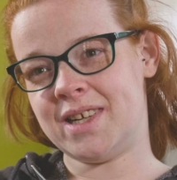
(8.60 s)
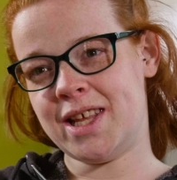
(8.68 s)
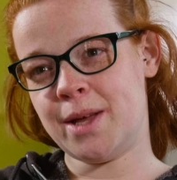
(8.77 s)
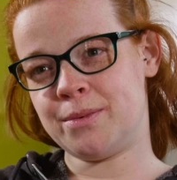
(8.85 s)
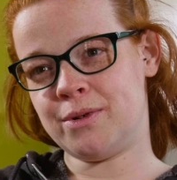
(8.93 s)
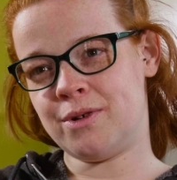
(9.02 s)

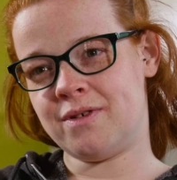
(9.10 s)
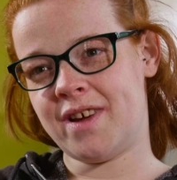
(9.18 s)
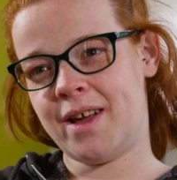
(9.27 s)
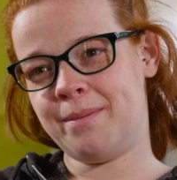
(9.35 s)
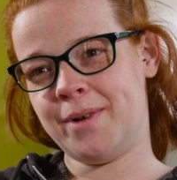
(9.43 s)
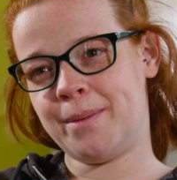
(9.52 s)
name's Laura
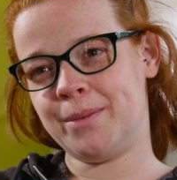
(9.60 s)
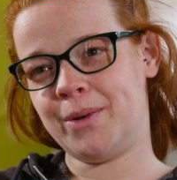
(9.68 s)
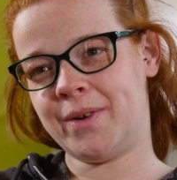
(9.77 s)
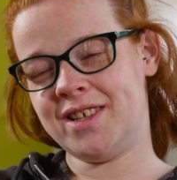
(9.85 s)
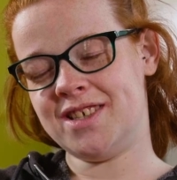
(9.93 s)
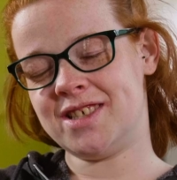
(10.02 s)
M. I'm
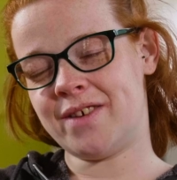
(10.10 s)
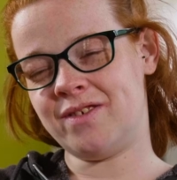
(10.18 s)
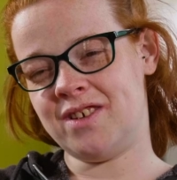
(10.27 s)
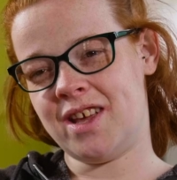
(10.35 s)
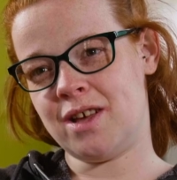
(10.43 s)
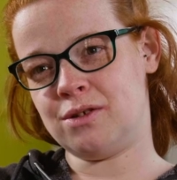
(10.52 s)

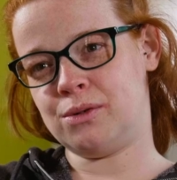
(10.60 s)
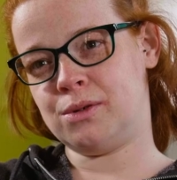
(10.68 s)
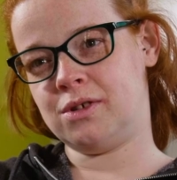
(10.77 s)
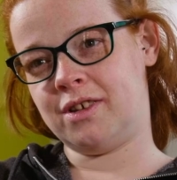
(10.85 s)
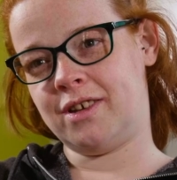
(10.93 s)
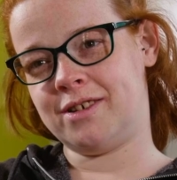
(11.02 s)
27 years
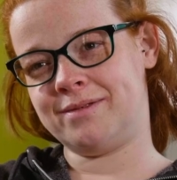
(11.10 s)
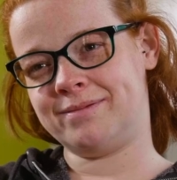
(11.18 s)
old.